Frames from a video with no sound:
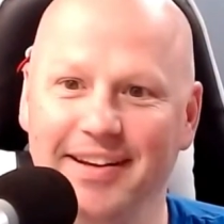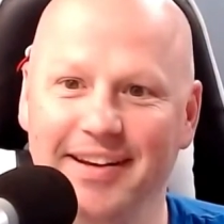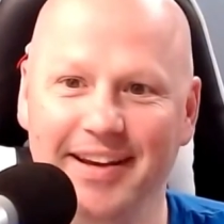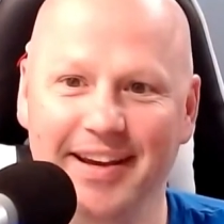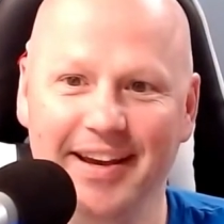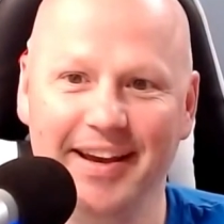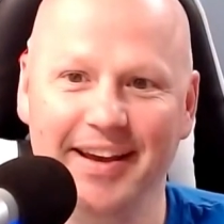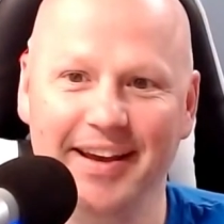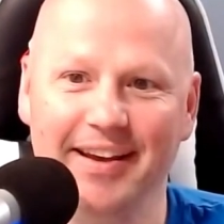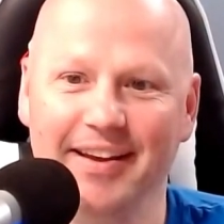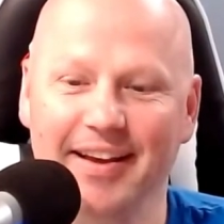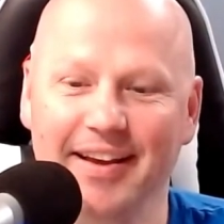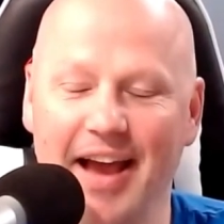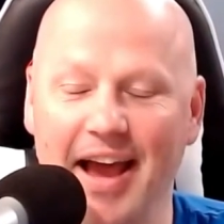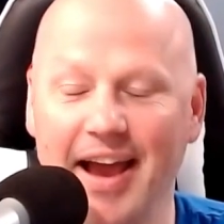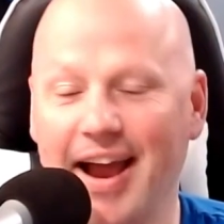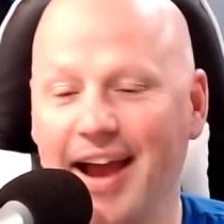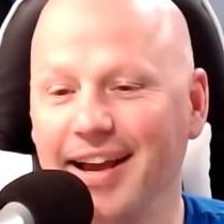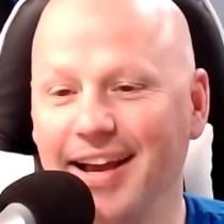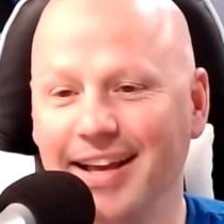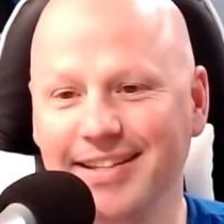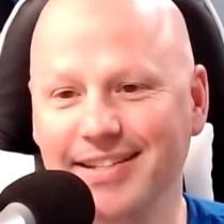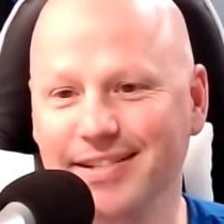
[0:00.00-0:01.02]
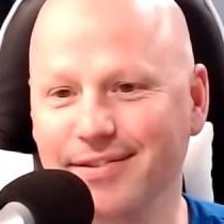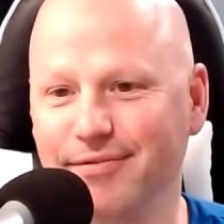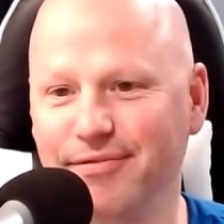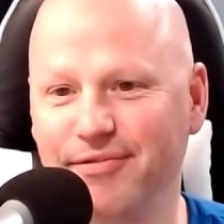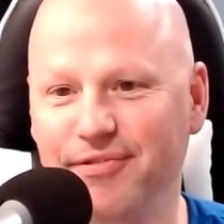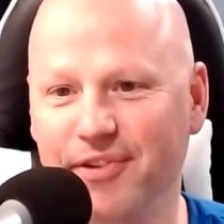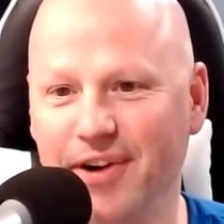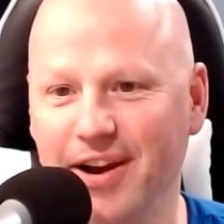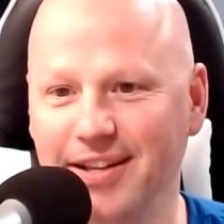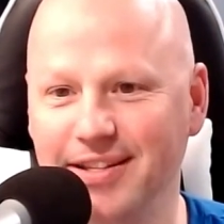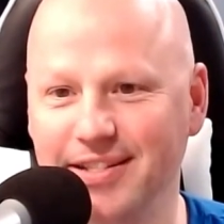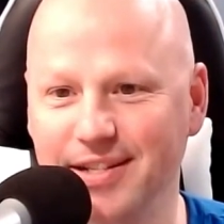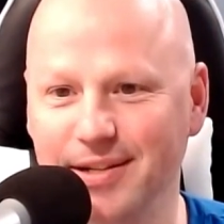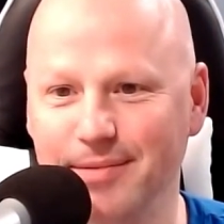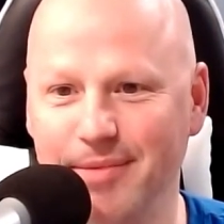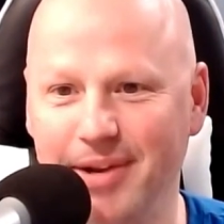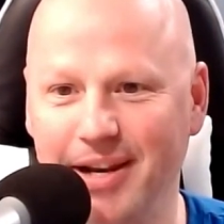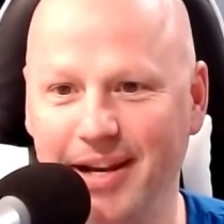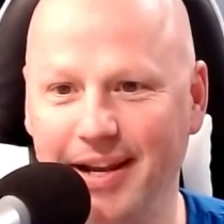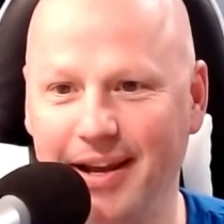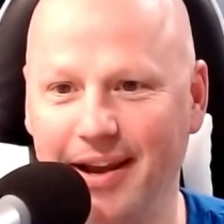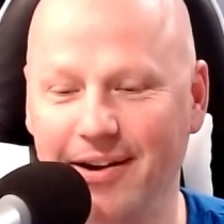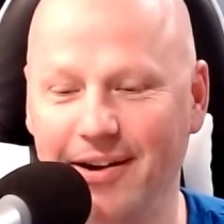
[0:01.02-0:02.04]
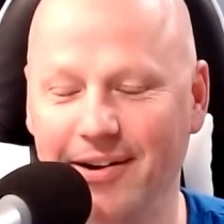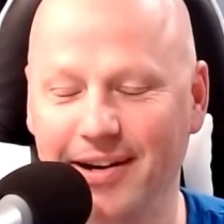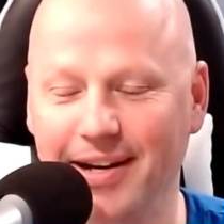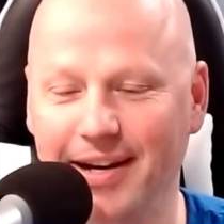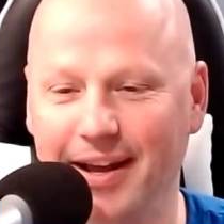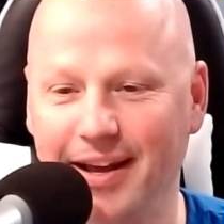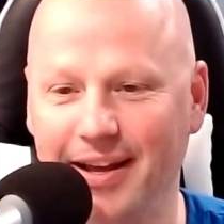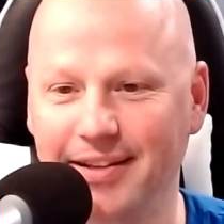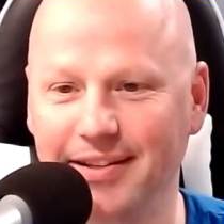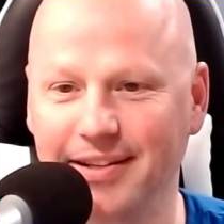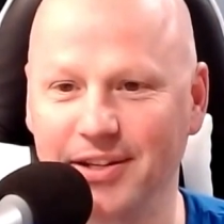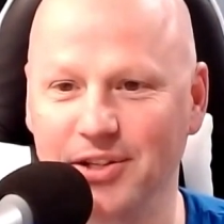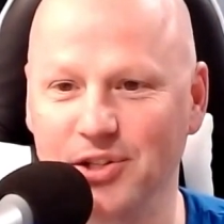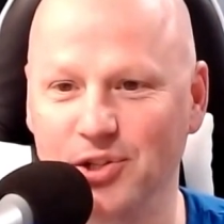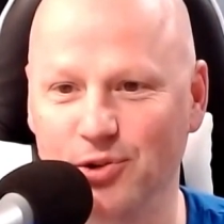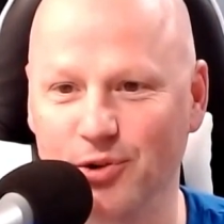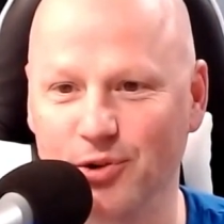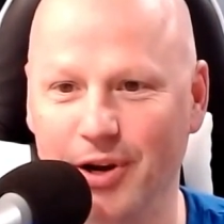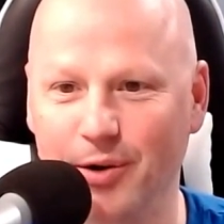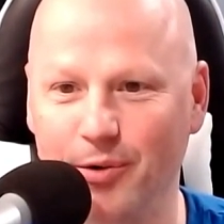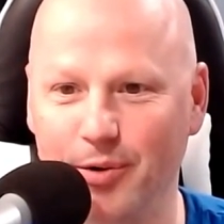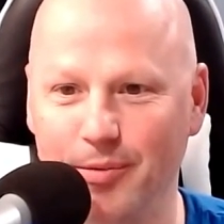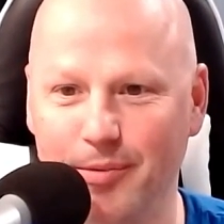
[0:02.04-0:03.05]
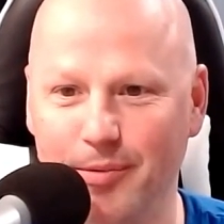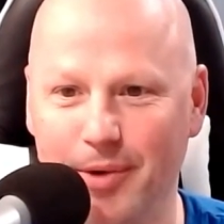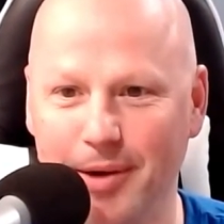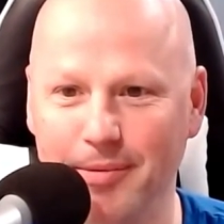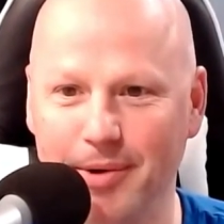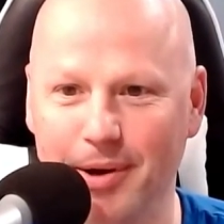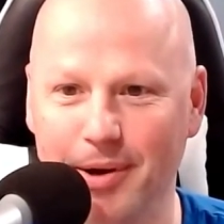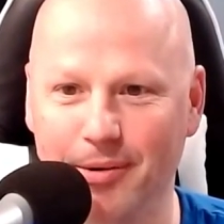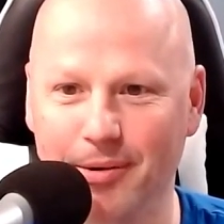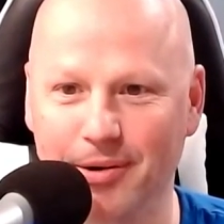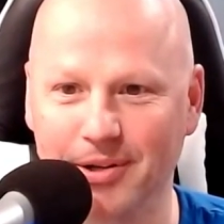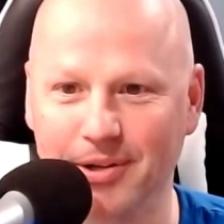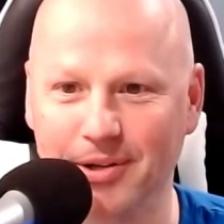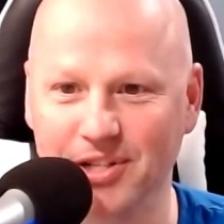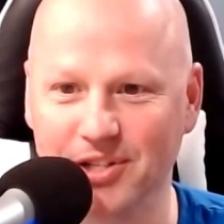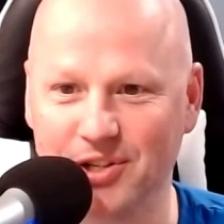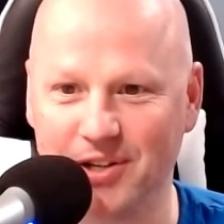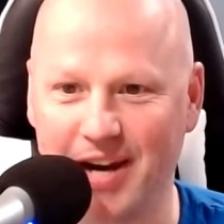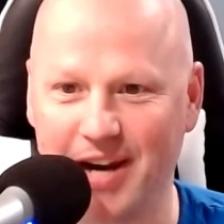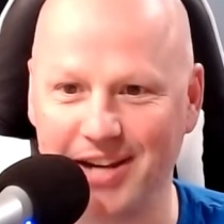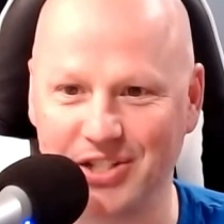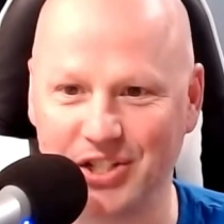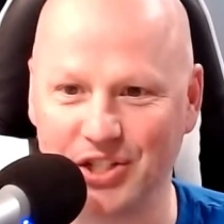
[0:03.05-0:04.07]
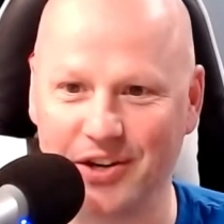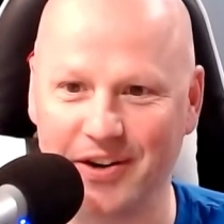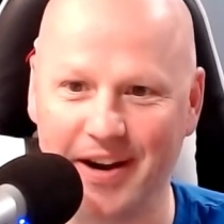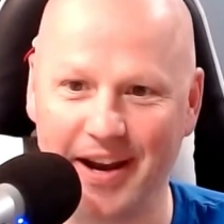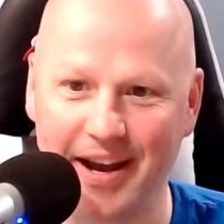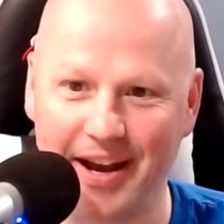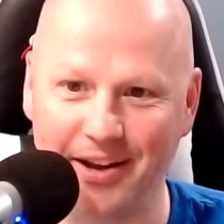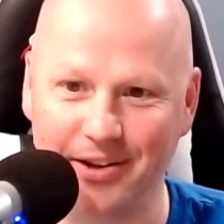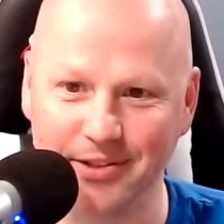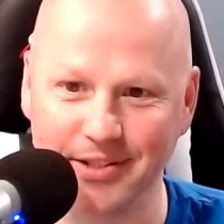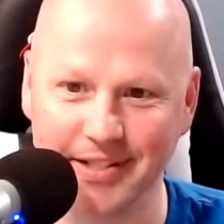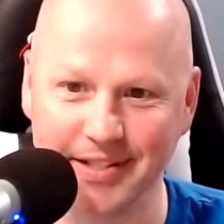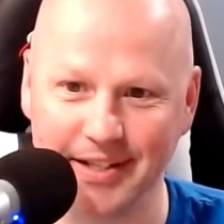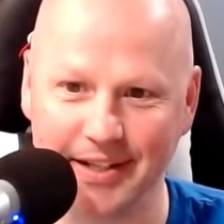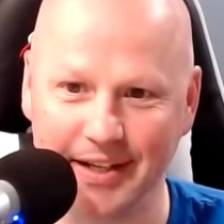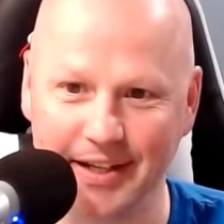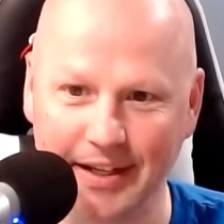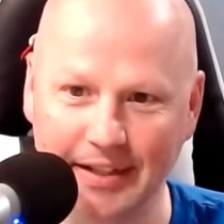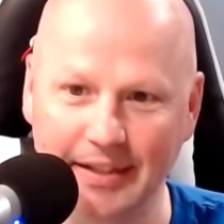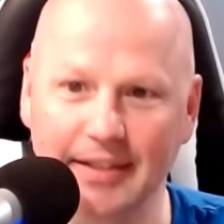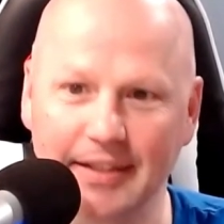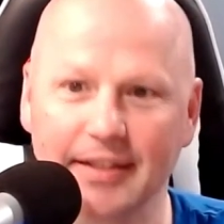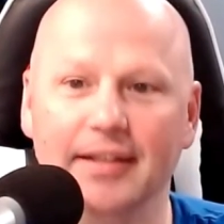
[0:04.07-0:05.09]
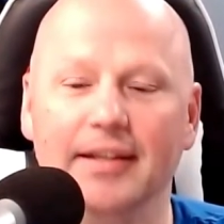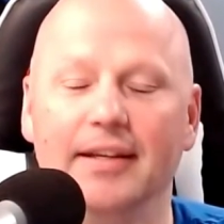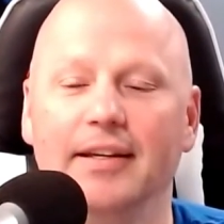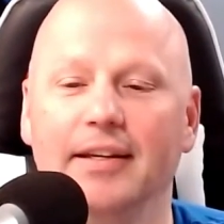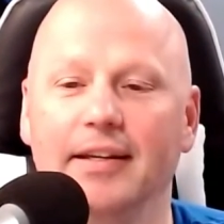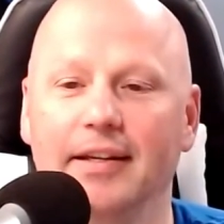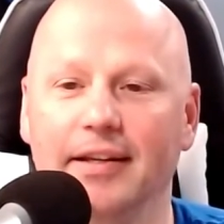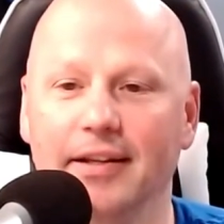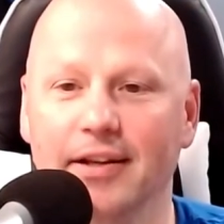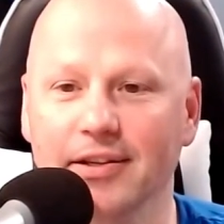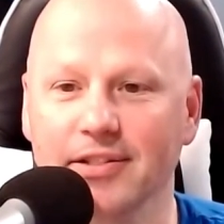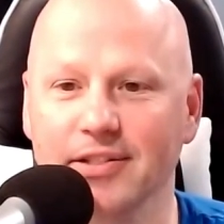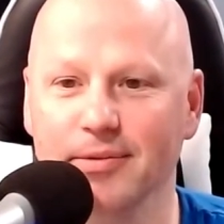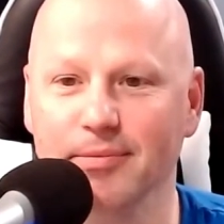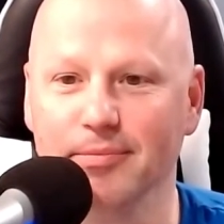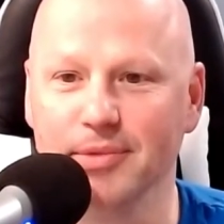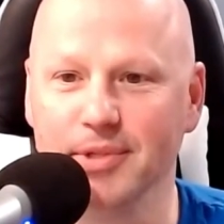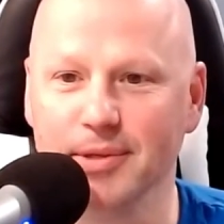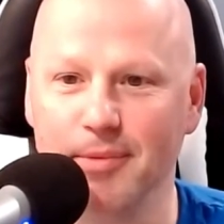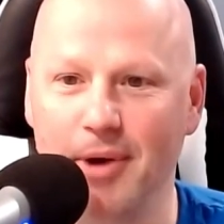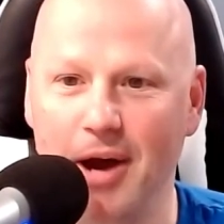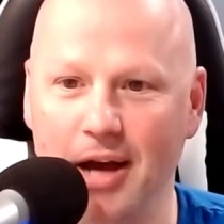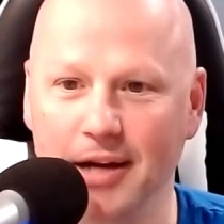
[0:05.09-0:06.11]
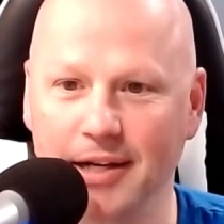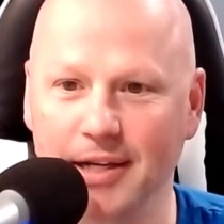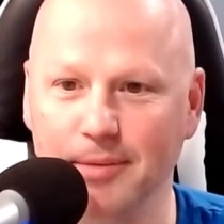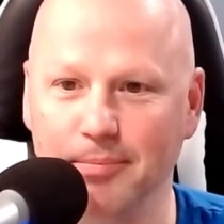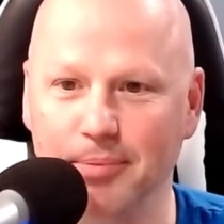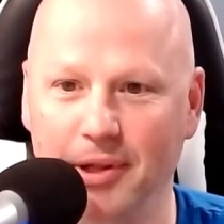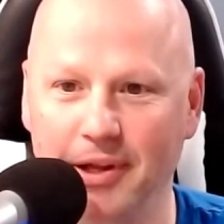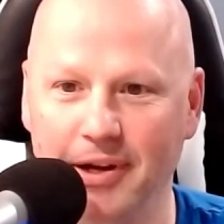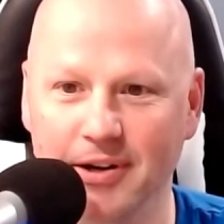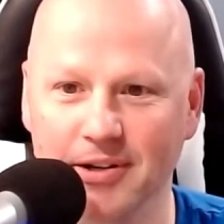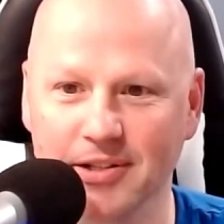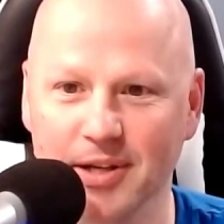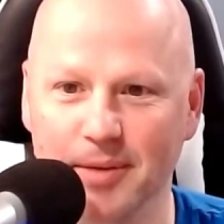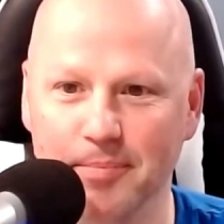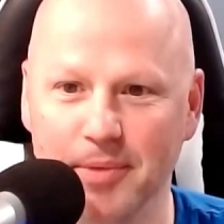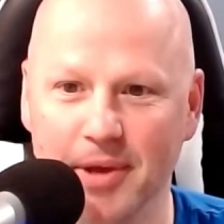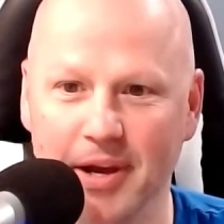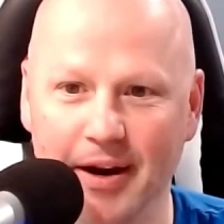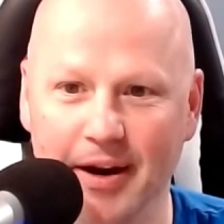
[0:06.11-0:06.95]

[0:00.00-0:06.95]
Yeah. I got some friends in Detroit. We might be able to just crash at their house. Some hockey players up there.